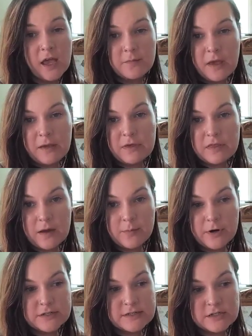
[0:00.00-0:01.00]
And maybe
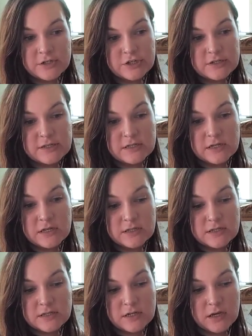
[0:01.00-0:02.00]
that person just
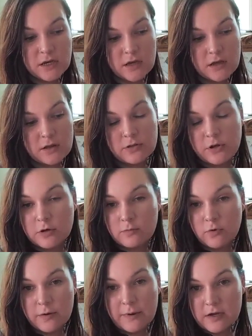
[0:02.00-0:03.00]
needs to learn
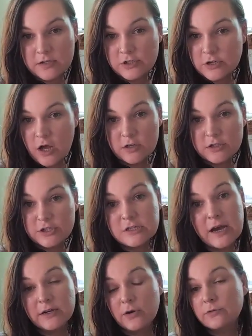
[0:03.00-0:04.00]
more about
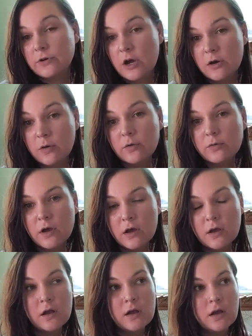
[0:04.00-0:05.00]
astrology. I don't know.
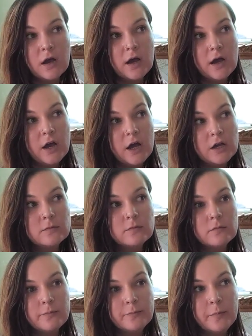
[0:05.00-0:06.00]
Um,
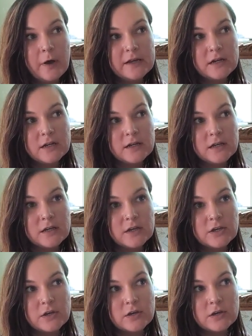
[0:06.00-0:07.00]
but
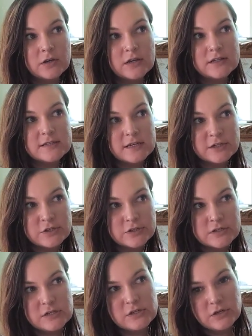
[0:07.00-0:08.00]

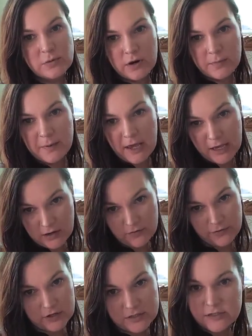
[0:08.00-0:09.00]
essentially, you are paying
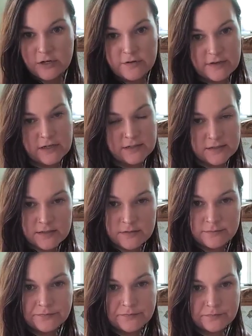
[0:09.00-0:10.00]
for a
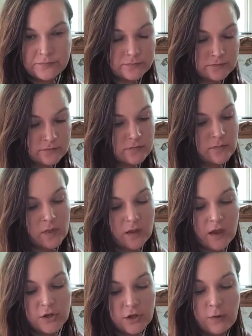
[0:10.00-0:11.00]
service
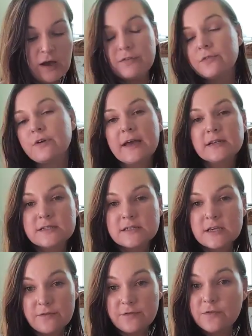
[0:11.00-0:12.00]
and you have a right
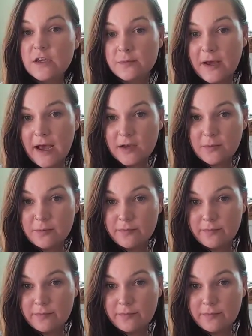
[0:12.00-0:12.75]
to give feedback.